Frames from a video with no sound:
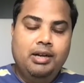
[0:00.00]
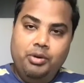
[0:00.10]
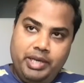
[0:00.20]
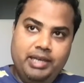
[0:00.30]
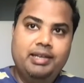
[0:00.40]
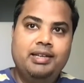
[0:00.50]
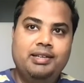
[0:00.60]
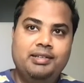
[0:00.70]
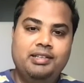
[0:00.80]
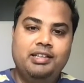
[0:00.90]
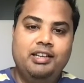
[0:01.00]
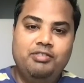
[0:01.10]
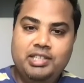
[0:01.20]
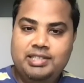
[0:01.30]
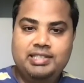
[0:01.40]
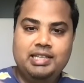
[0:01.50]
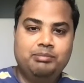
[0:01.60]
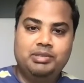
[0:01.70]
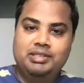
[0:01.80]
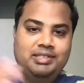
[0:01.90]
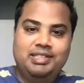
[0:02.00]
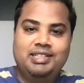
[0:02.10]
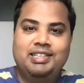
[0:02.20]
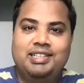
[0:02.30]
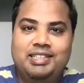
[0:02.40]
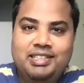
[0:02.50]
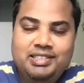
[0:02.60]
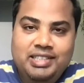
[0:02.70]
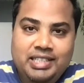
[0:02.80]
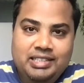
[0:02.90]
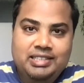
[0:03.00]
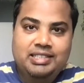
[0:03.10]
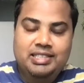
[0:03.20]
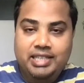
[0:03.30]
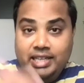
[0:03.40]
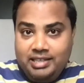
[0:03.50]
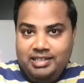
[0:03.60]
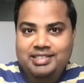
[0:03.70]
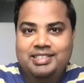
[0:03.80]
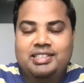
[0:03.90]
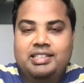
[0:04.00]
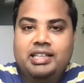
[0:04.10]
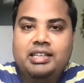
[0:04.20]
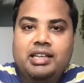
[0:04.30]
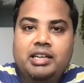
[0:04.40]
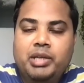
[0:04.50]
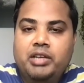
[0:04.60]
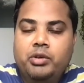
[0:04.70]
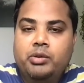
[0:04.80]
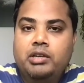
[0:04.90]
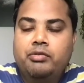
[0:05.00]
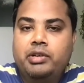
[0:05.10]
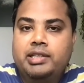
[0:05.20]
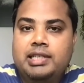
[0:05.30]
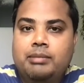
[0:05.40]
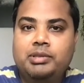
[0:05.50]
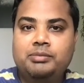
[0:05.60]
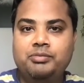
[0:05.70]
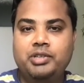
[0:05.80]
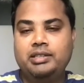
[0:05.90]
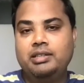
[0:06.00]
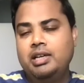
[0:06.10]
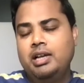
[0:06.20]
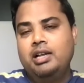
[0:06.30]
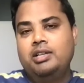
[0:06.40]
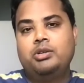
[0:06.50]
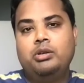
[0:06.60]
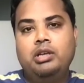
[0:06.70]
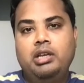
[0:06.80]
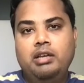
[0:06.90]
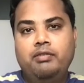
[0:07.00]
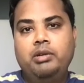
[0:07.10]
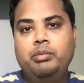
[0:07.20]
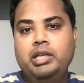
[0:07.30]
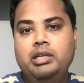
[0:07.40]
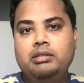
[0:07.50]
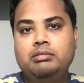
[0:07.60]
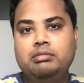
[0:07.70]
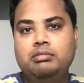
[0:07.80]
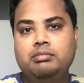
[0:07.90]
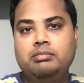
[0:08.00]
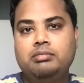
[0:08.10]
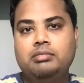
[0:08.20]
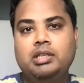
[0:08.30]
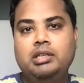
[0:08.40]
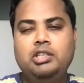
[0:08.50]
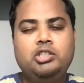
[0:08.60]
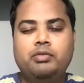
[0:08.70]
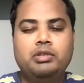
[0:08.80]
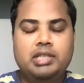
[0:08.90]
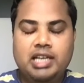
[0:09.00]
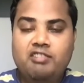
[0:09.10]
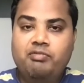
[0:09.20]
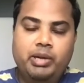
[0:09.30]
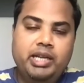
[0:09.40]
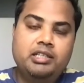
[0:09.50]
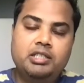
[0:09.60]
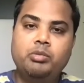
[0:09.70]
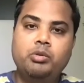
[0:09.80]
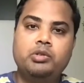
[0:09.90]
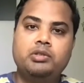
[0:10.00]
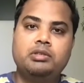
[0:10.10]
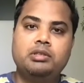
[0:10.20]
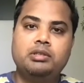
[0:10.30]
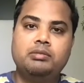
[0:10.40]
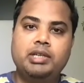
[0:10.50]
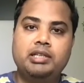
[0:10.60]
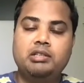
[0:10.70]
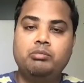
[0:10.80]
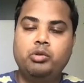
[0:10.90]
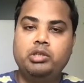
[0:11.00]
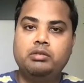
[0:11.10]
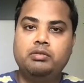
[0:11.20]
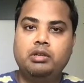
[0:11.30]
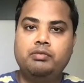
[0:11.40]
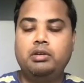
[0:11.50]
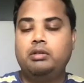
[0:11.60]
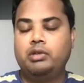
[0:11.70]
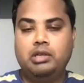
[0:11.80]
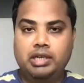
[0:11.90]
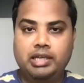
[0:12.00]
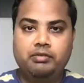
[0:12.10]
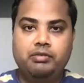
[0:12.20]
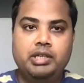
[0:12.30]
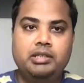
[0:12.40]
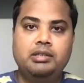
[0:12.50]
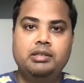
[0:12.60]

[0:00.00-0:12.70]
Okay, if this example didn't stick, then let me give you a different example, right? So everybody, each of us have played sports at some point of our life, right?